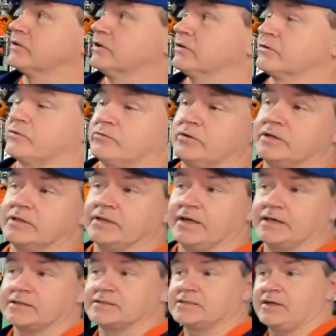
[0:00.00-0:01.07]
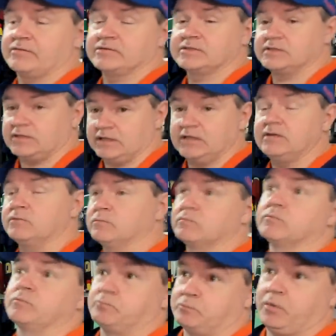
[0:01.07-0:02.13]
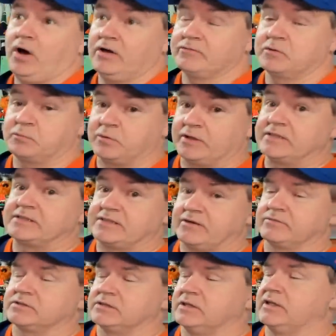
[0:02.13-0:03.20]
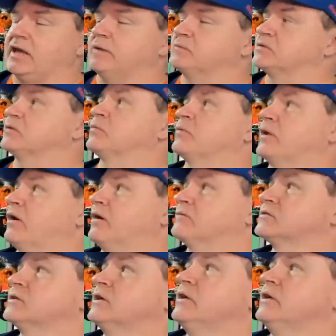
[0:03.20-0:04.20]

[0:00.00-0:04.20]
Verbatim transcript: year three, and they had seven. He Potvin played 17 games in the playoffs,